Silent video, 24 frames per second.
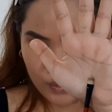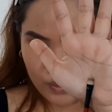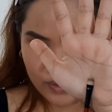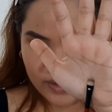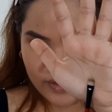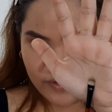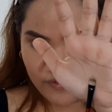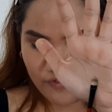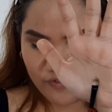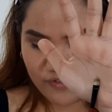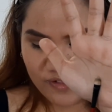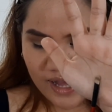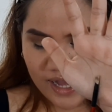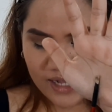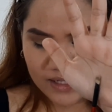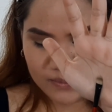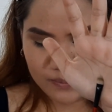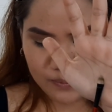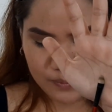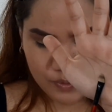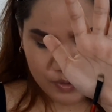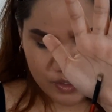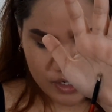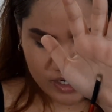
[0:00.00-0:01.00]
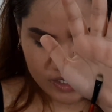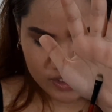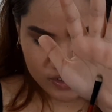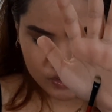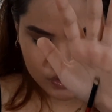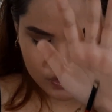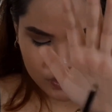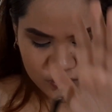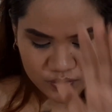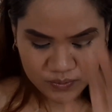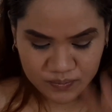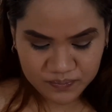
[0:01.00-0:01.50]
with a flat
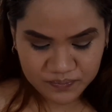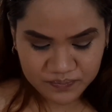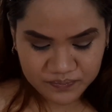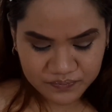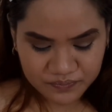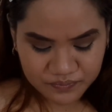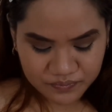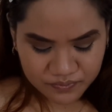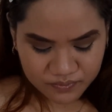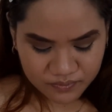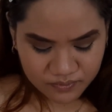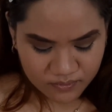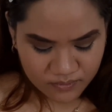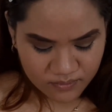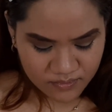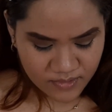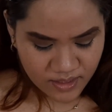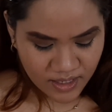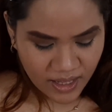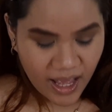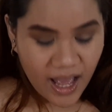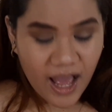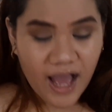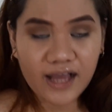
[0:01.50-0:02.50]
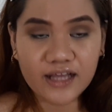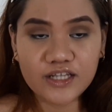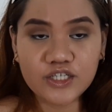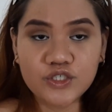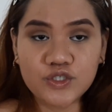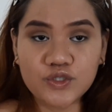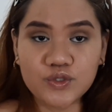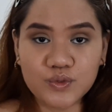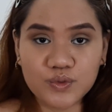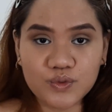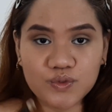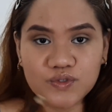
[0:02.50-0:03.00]
brush.
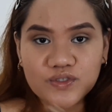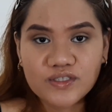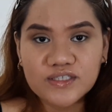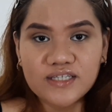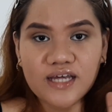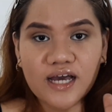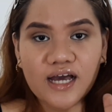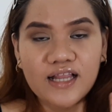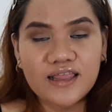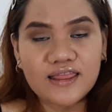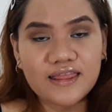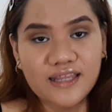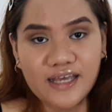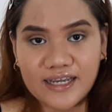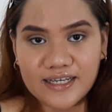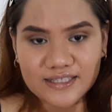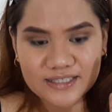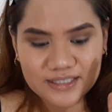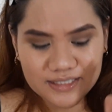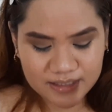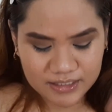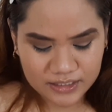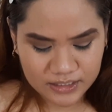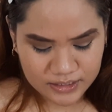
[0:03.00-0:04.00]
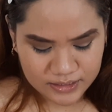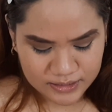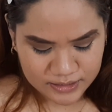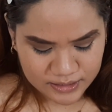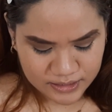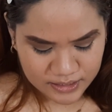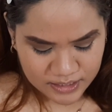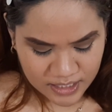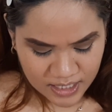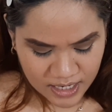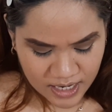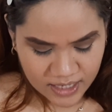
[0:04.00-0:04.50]
Choose a lighter color.